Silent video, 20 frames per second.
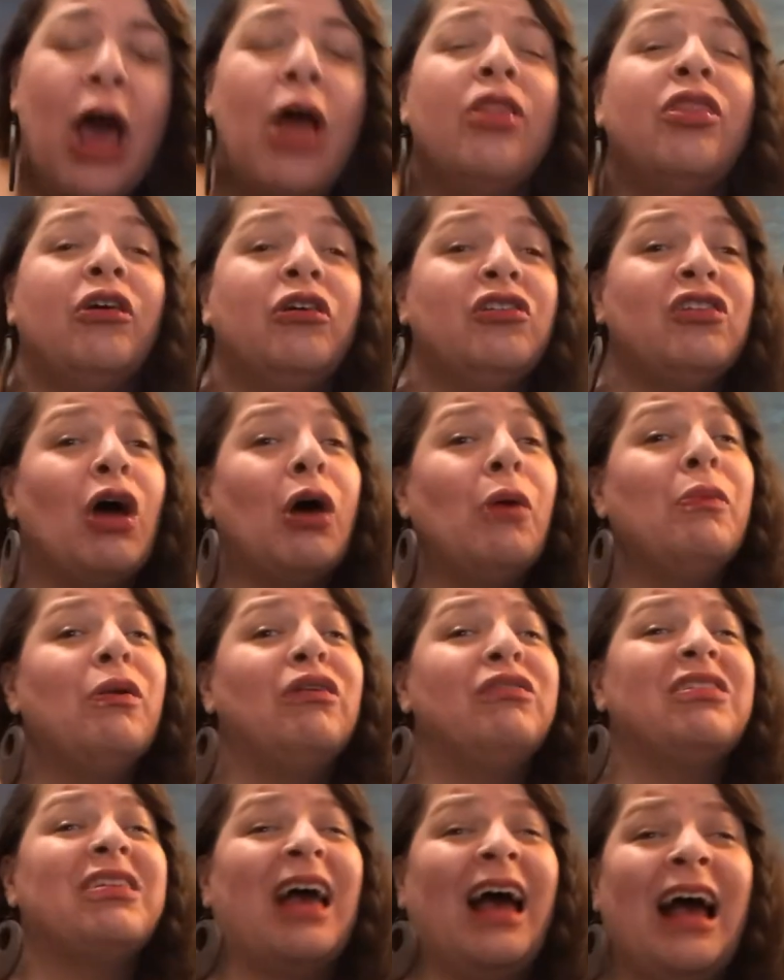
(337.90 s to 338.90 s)
There's
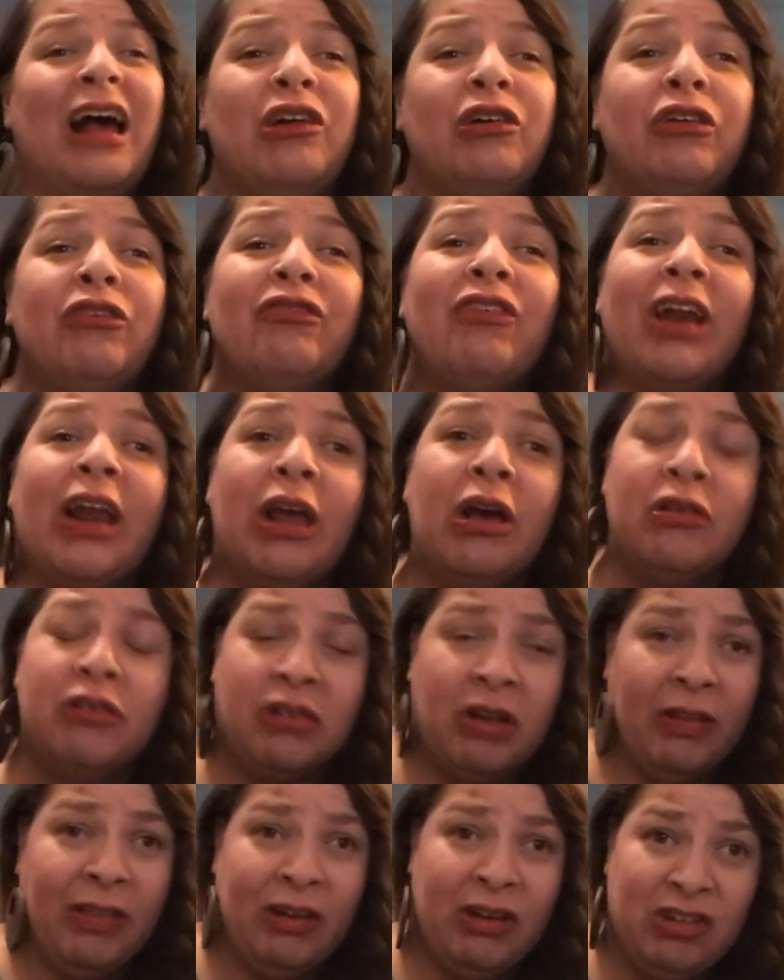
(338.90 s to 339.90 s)
almost 100 videos
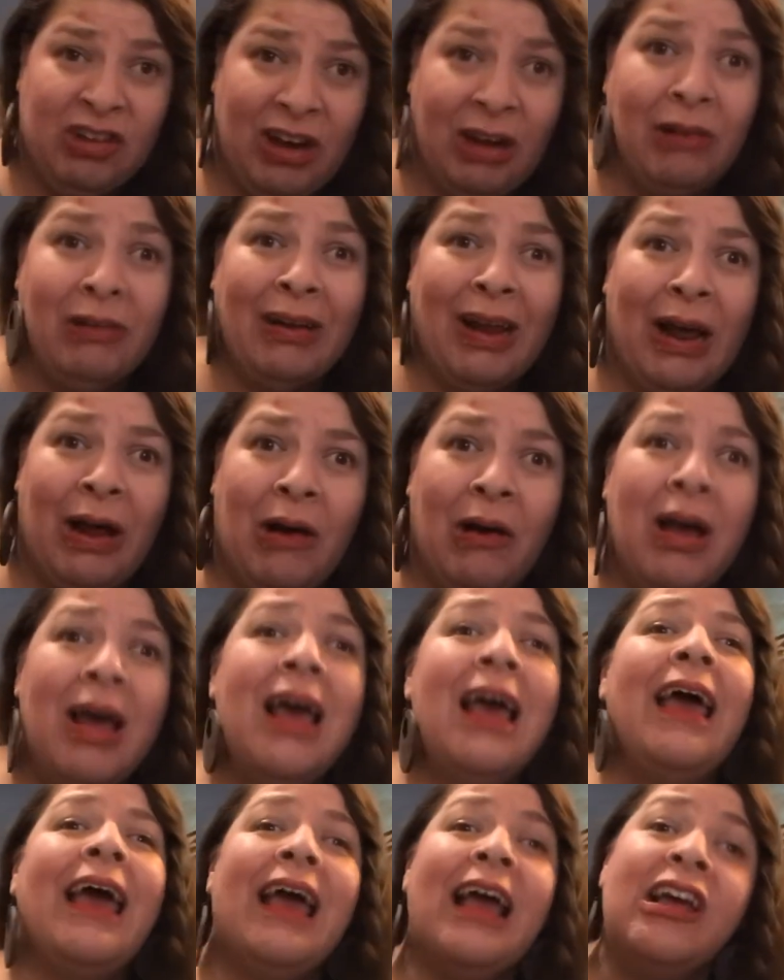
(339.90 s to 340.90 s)
on the channel now,
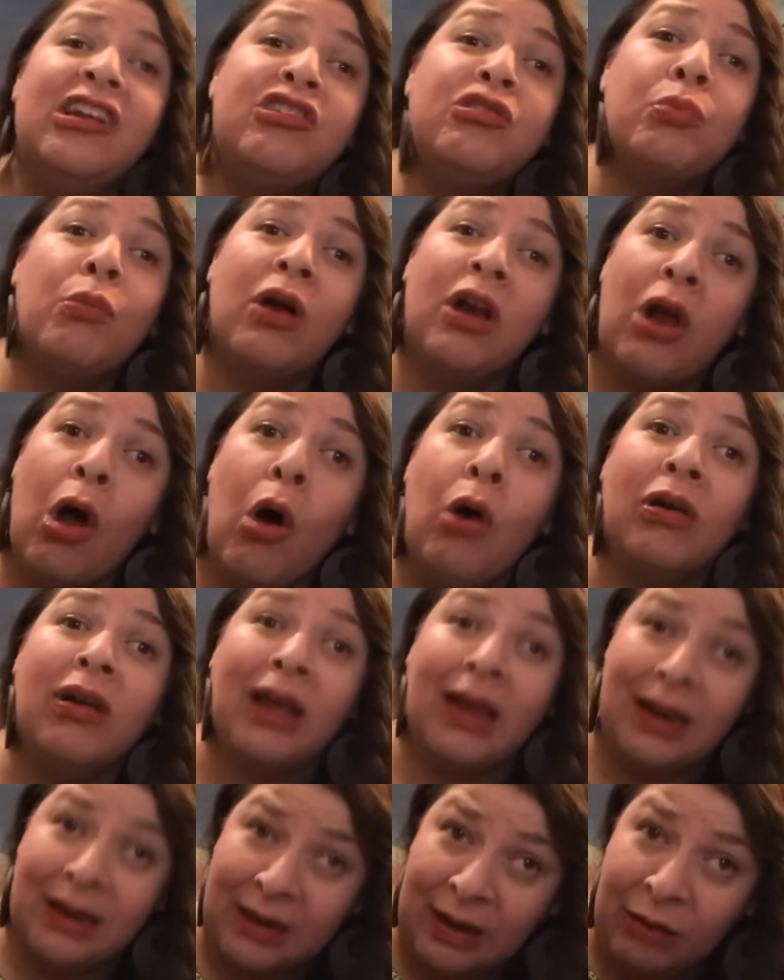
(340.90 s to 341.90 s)
each one
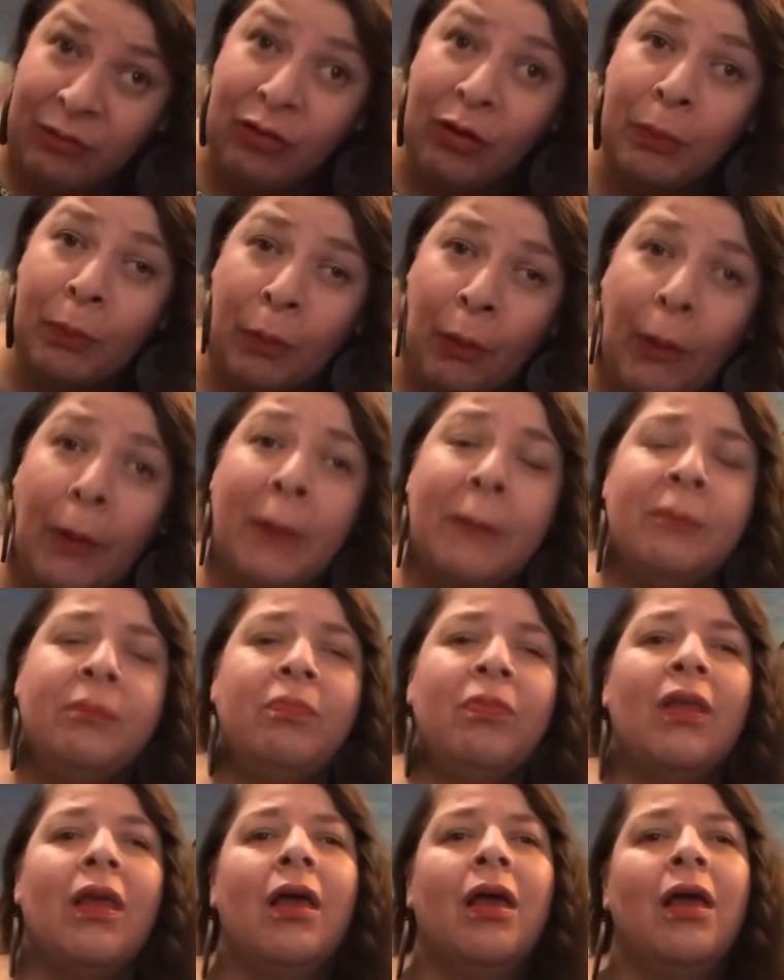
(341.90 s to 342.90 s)
holding a different poem
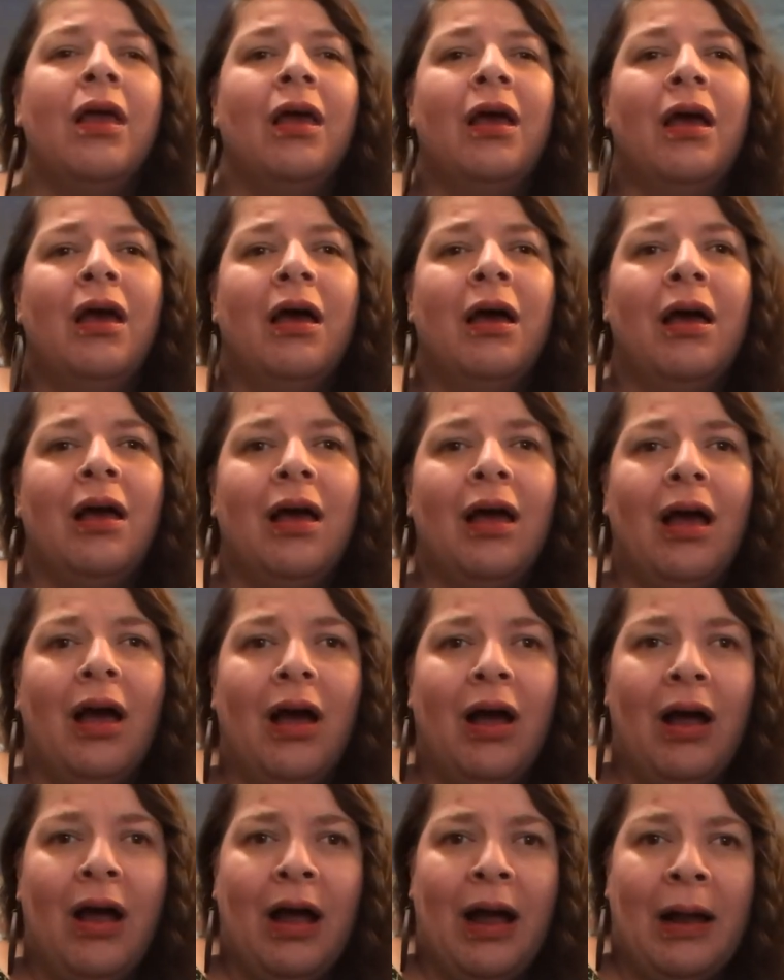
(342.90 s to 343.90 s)

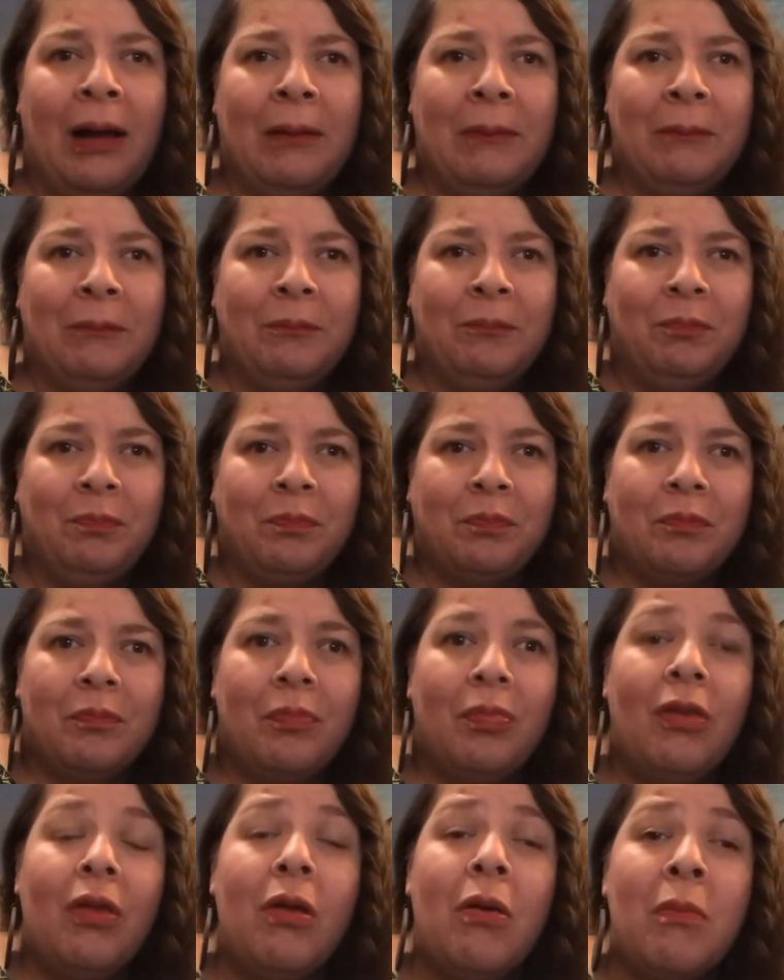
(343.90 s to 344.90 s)

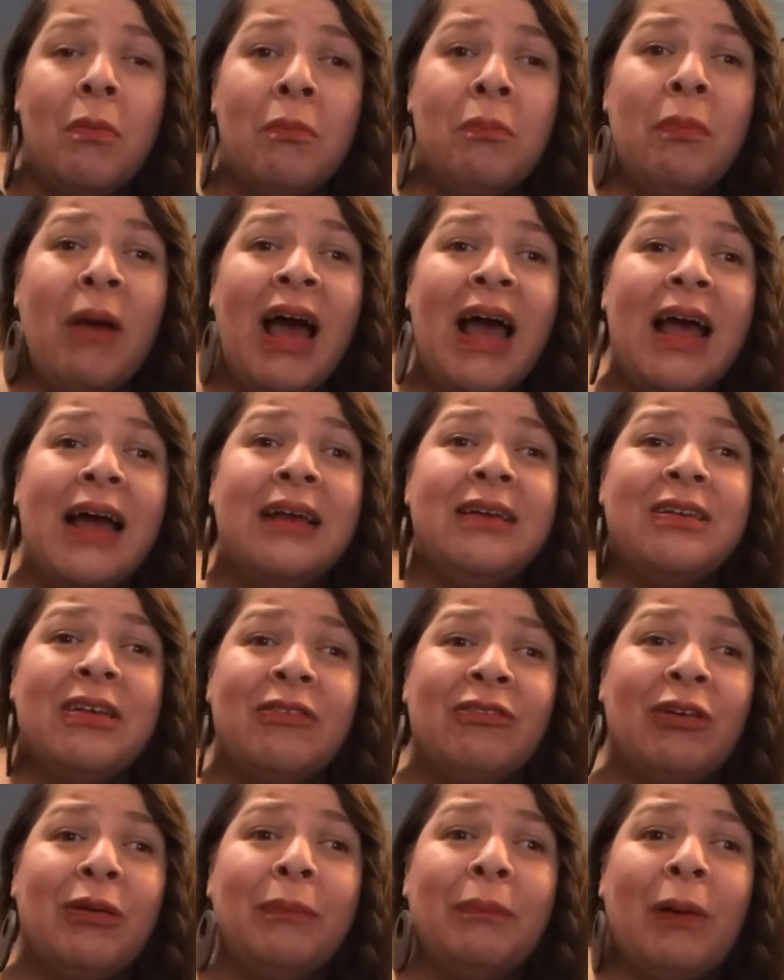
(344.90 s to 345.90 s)
by a
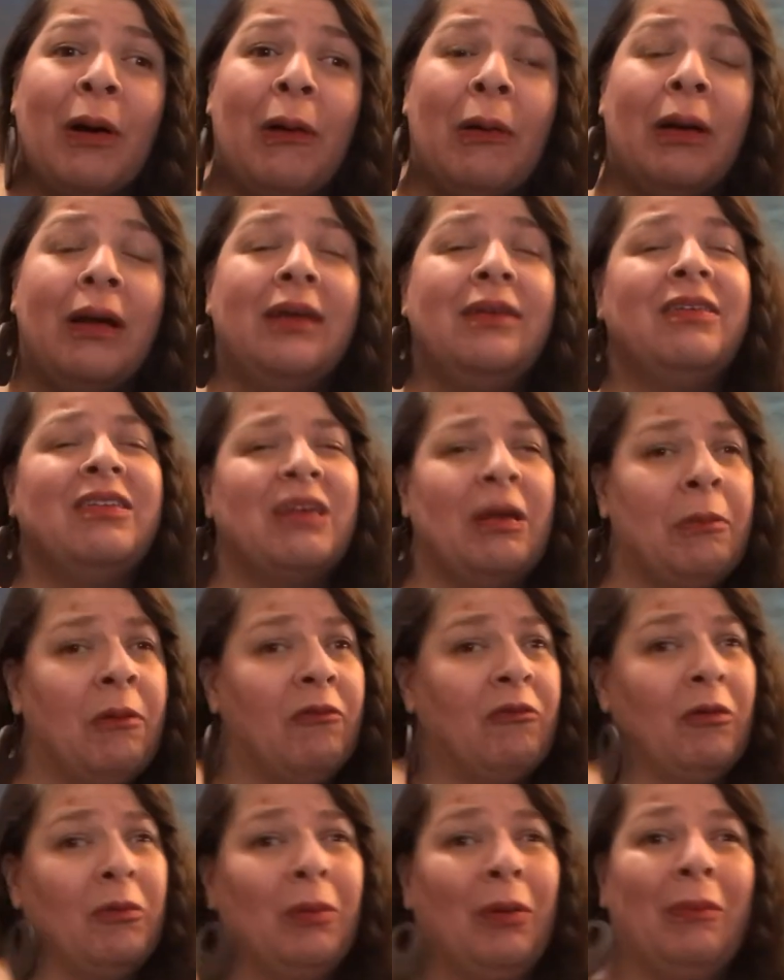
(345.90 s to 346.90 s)
different poet. Some of
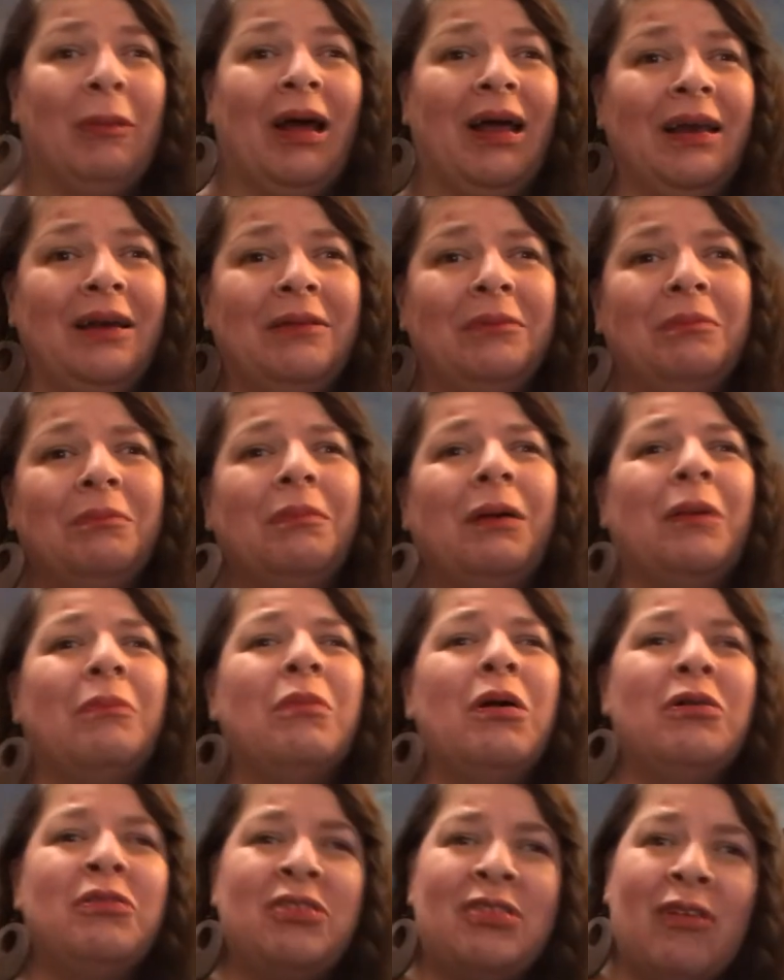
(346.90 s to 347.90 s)
them are mine, but
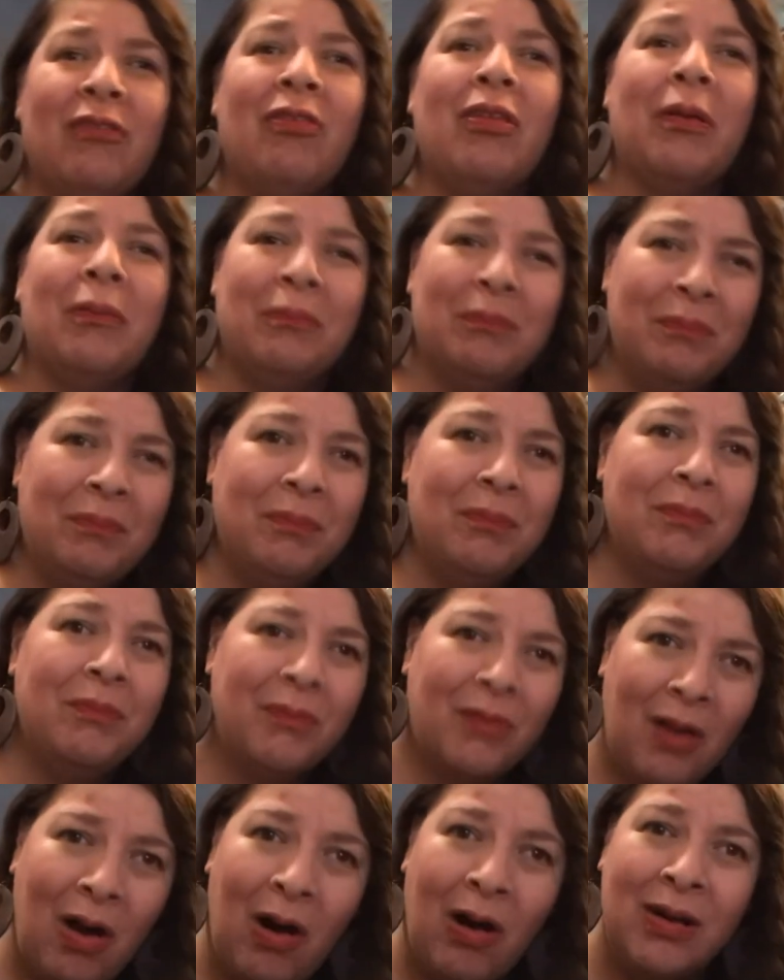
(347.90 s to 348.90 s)
most of them
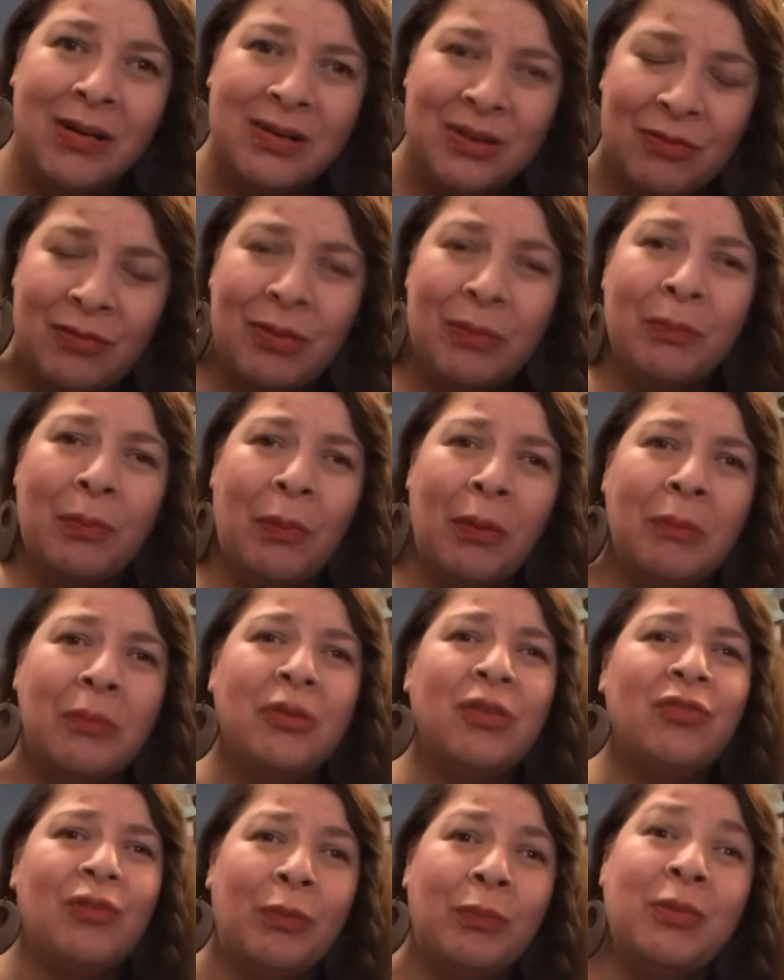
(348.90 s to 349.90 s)
are different
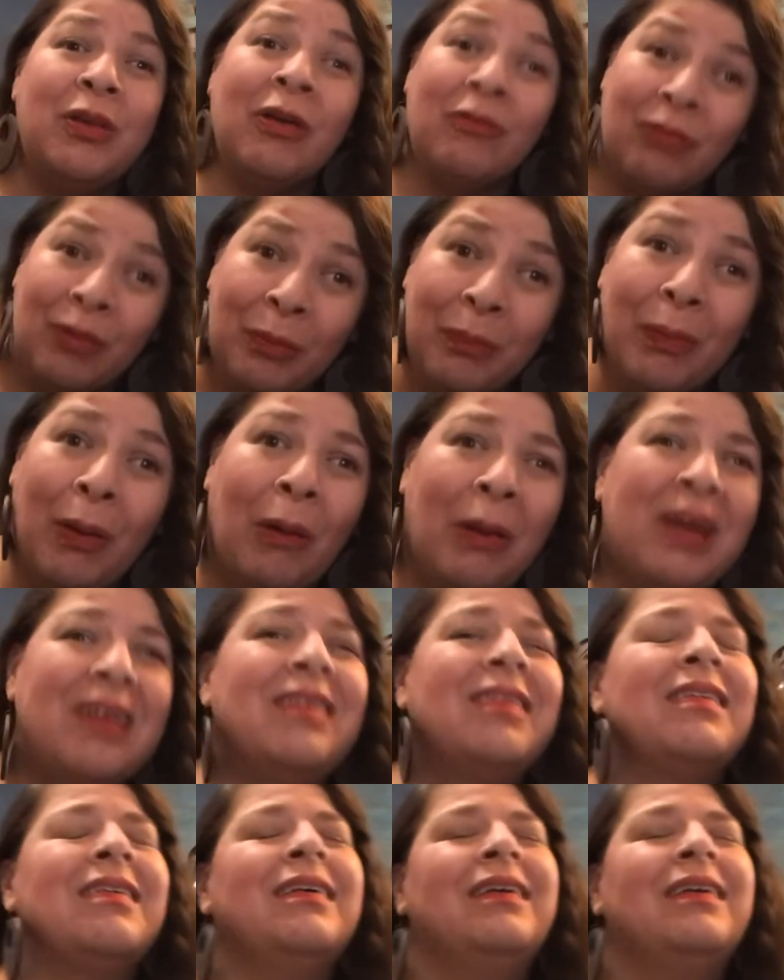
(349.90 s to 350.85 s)
poems from different poets.